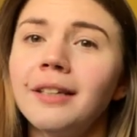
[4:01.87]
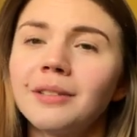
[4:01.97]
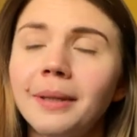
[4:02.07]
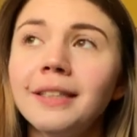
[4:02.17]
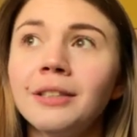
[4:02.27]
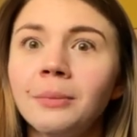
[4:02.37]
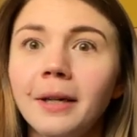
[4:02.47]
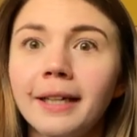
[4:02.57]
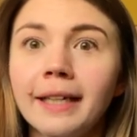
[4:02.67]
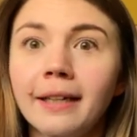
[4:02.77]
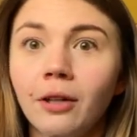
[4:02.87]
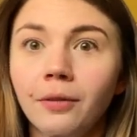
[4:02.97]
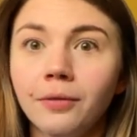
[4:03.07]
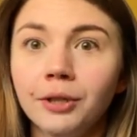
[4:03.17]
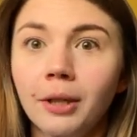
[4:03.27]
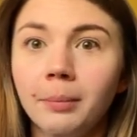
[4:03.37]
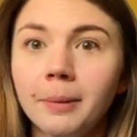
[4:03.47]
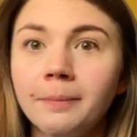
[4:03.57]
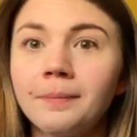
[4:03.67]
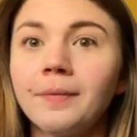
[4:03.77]
So I ended up working in a coffee shop,
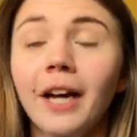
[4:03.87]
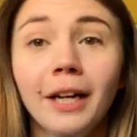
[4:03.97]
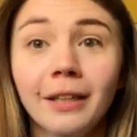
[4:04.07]
a